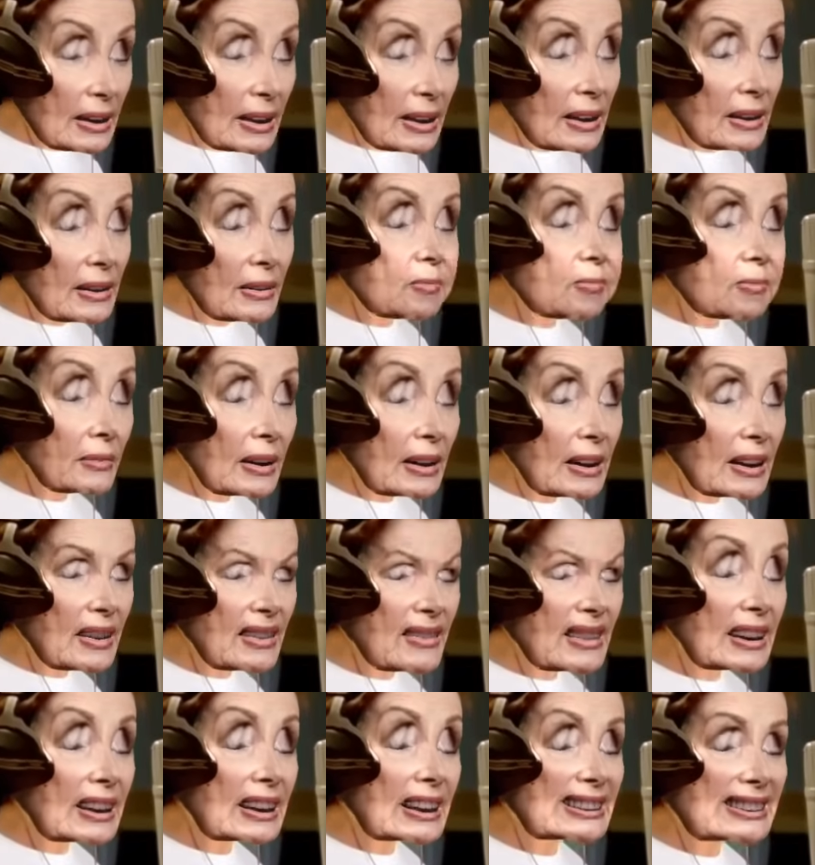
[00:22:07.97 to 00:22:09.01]

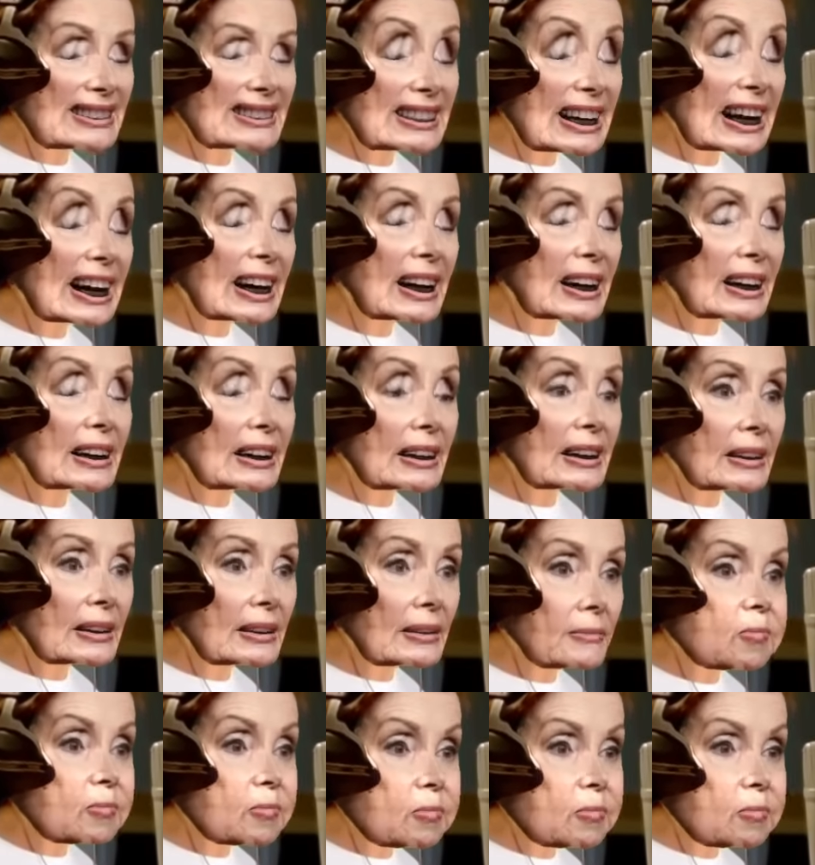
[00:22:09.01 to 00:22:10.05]
Inflation
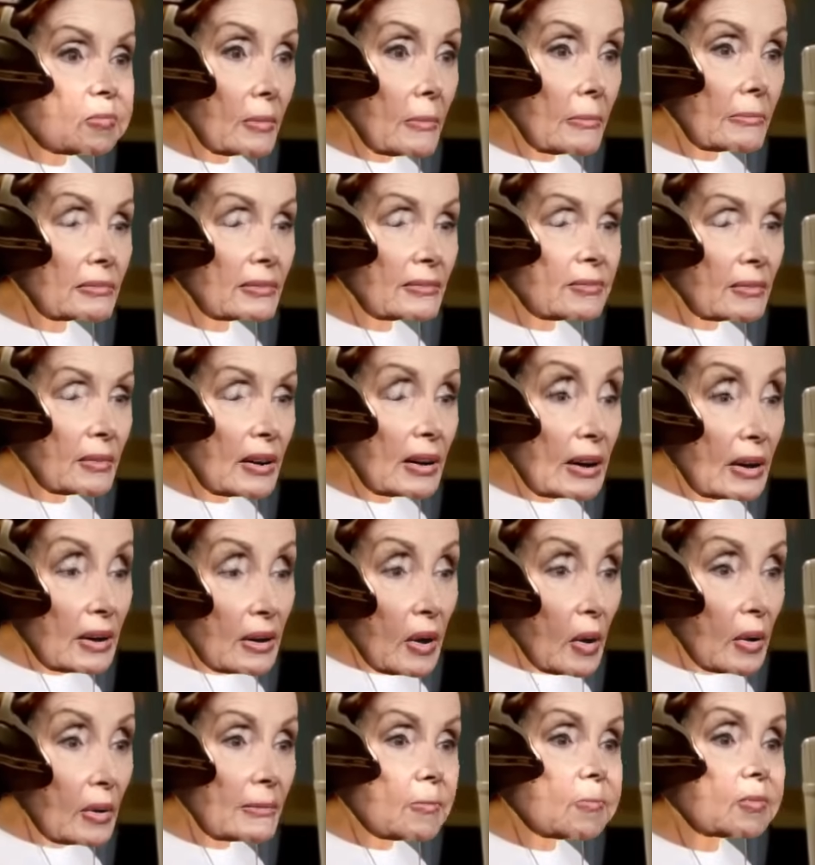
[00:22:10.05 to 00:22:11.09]
time.
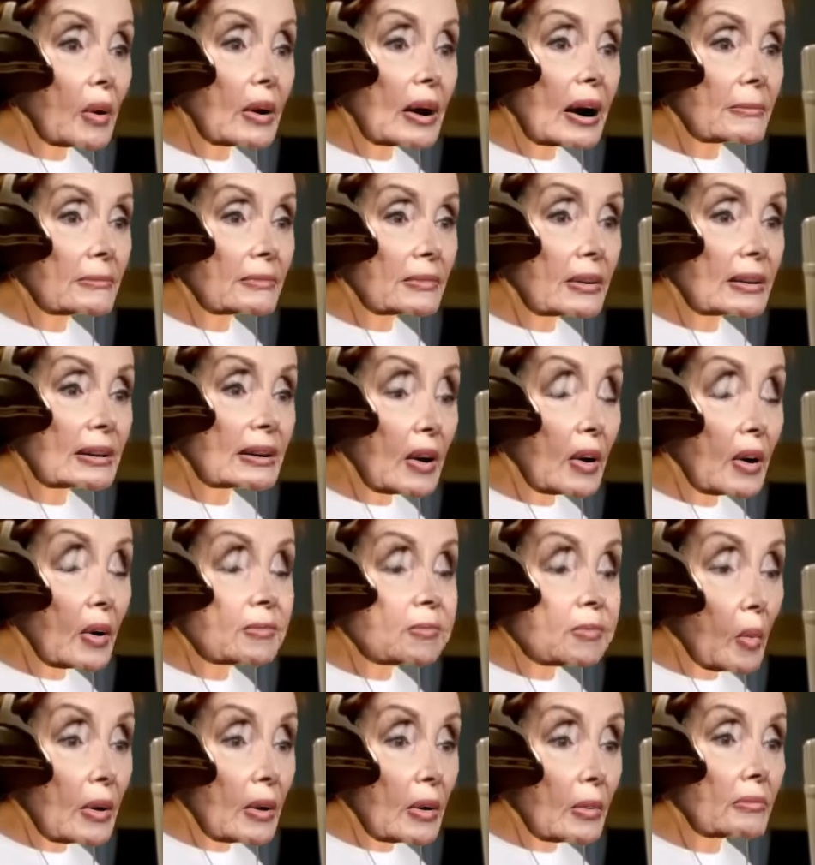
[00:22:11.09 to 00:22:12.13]
You're probably too
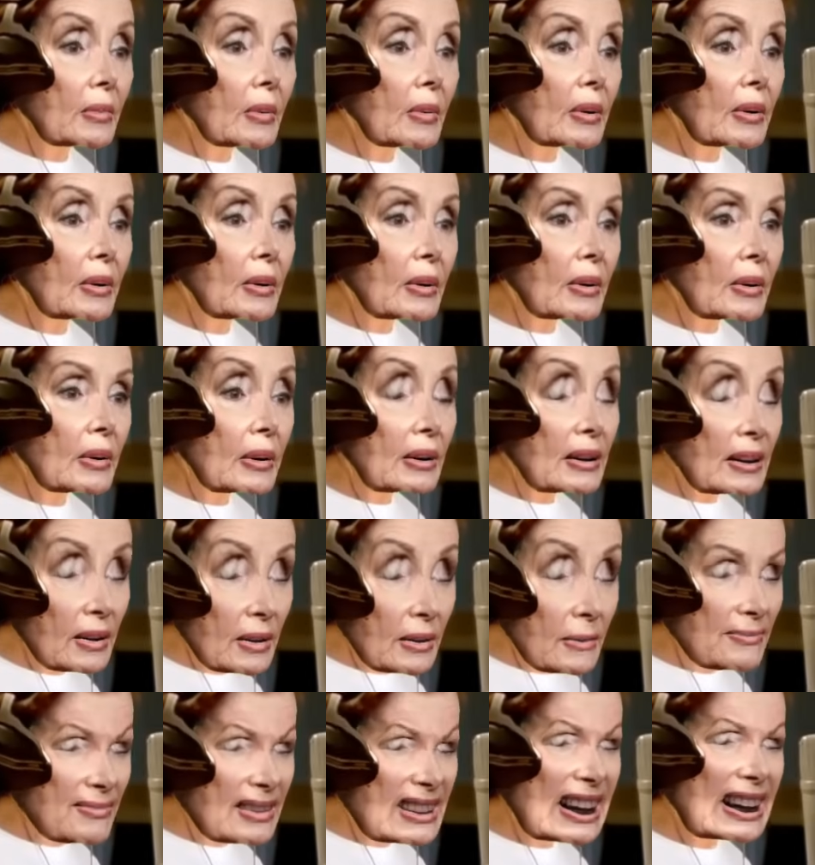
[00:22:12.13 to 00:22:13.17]
broke to
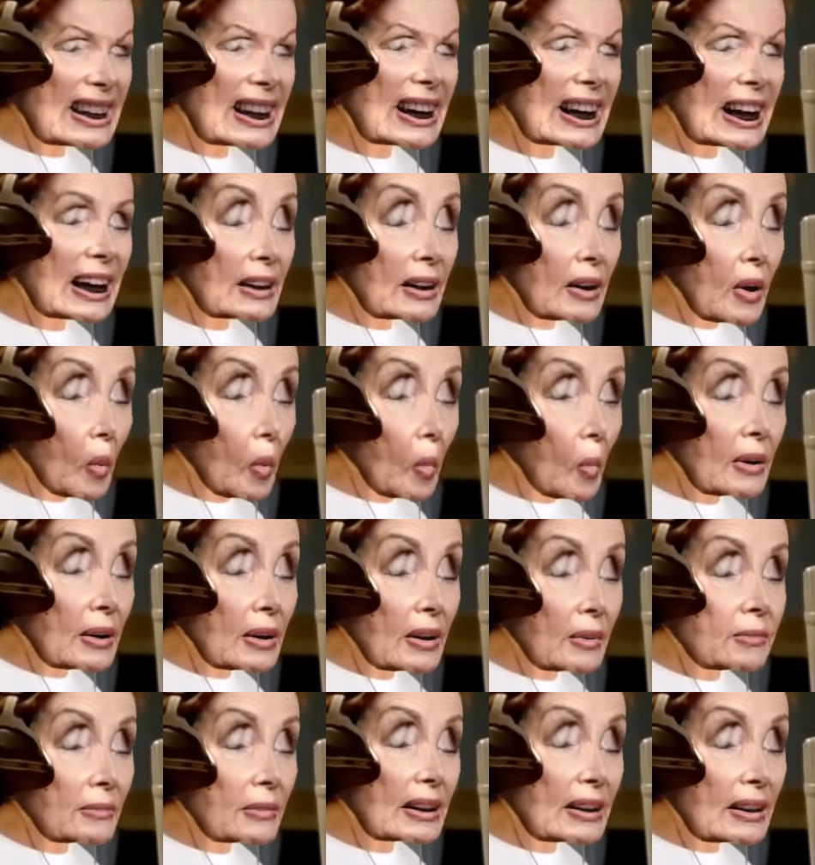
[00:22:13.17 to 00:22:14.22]
buy a
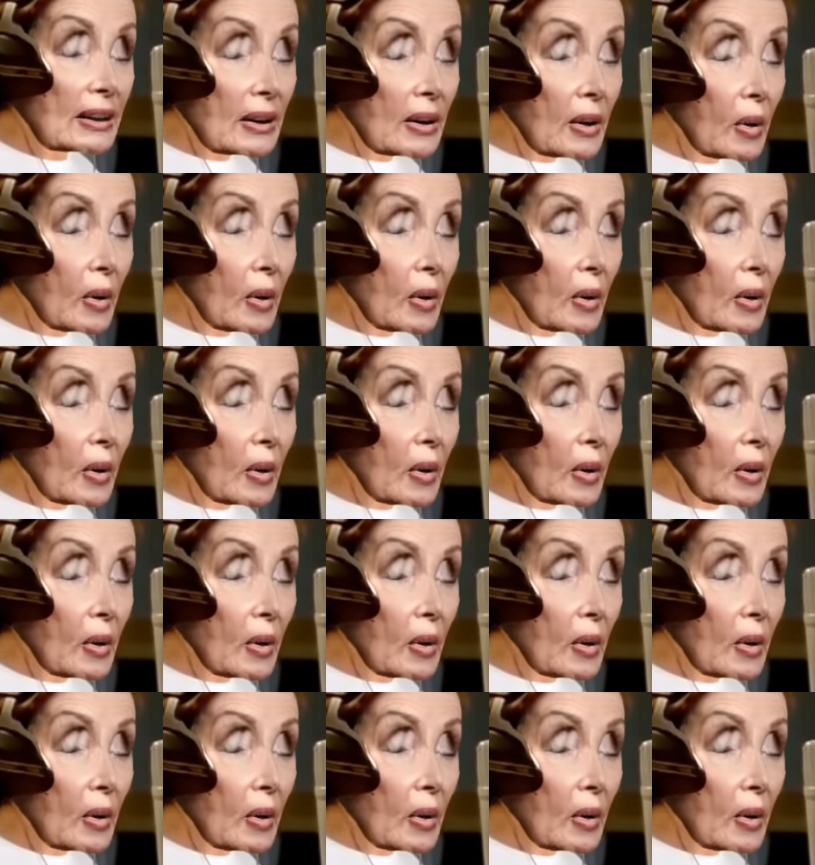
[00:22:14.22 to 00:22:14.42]
Christmas